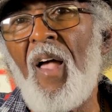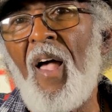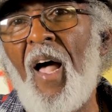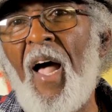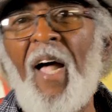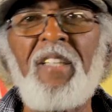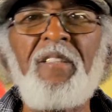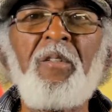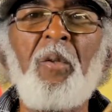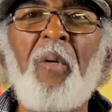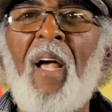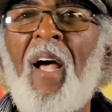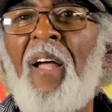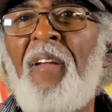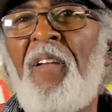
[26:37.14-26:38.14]
I can go
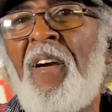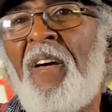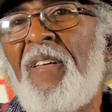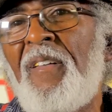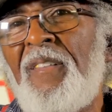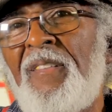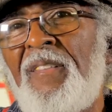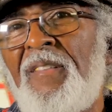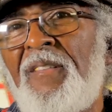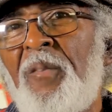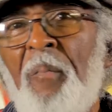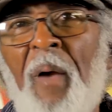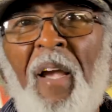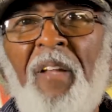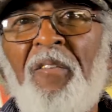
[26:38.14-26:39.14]
down there to
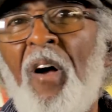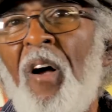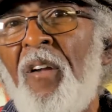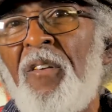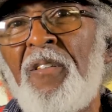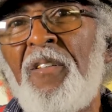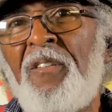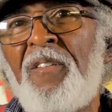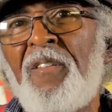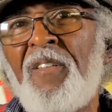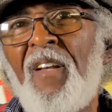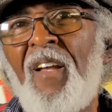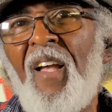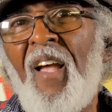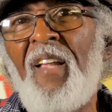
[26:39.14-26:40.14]
McDonald's
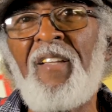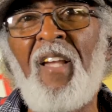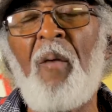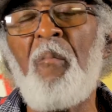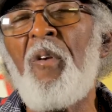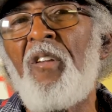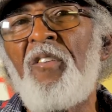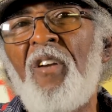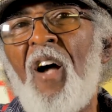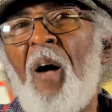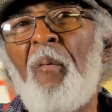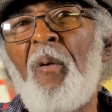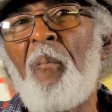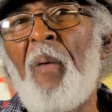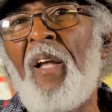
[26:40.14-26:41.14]
and get me a
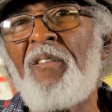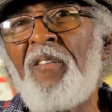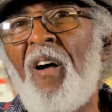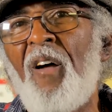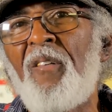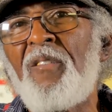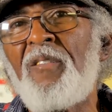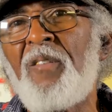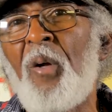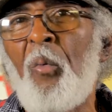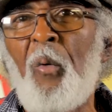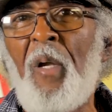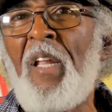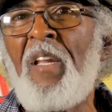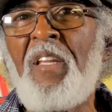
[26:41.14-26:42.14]
job at McDonald's or
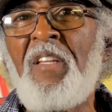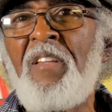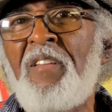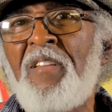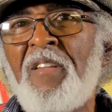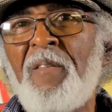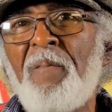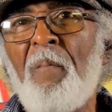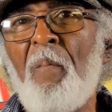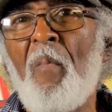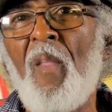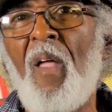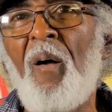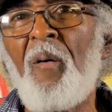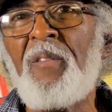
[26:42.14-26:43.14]
Wendy's,
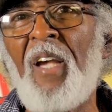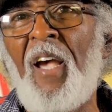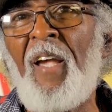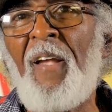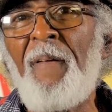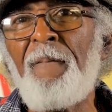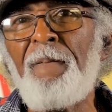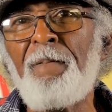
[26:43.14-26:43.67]
okay?